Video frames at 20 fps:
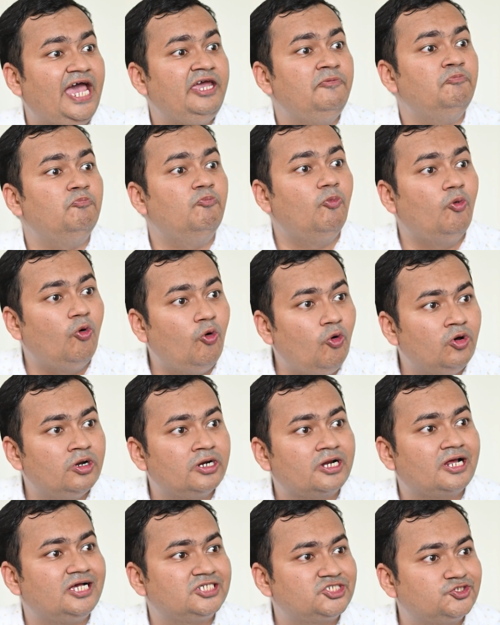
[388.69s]
more
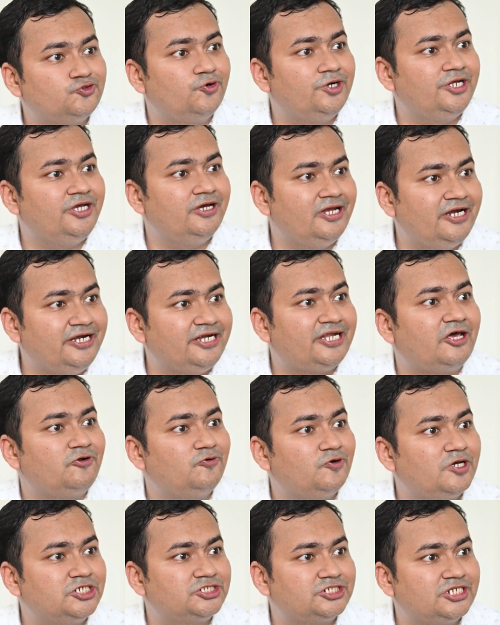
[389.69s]
custodial
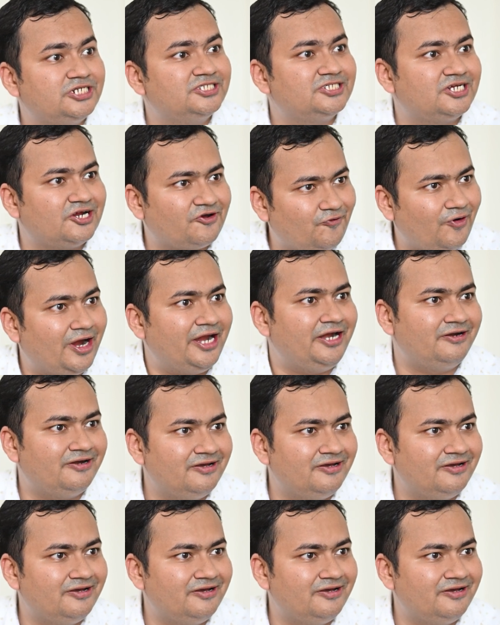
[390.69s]
interrogation is required.